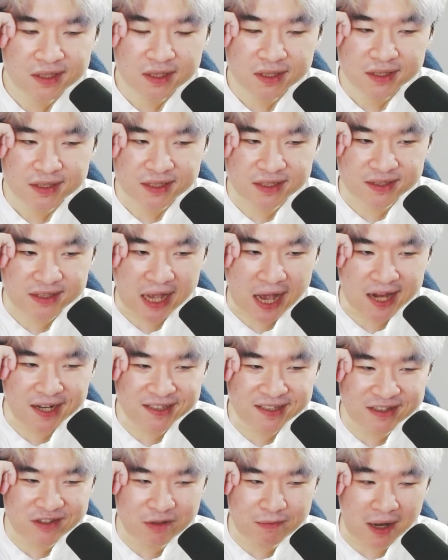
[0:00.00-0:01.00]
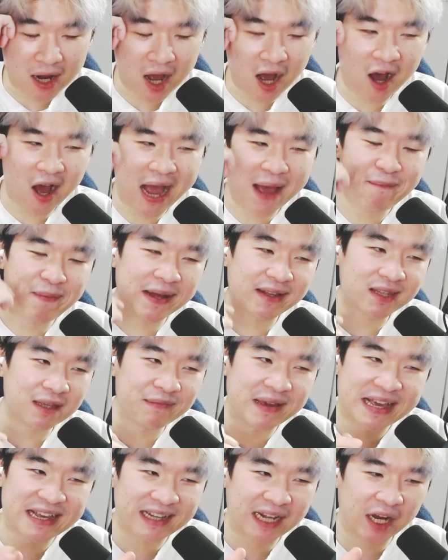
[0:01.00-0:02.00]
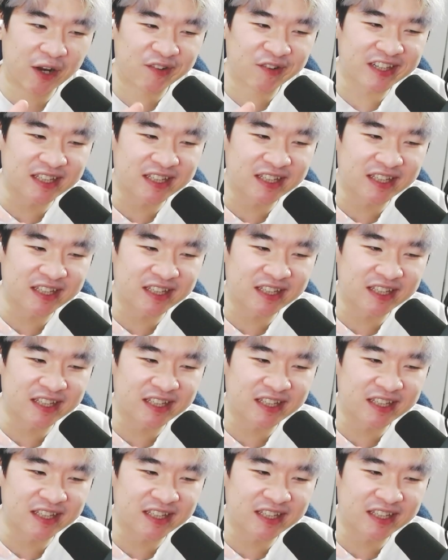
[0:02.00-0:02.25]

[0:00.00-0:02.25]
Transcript: Status and numer- I bet the main character's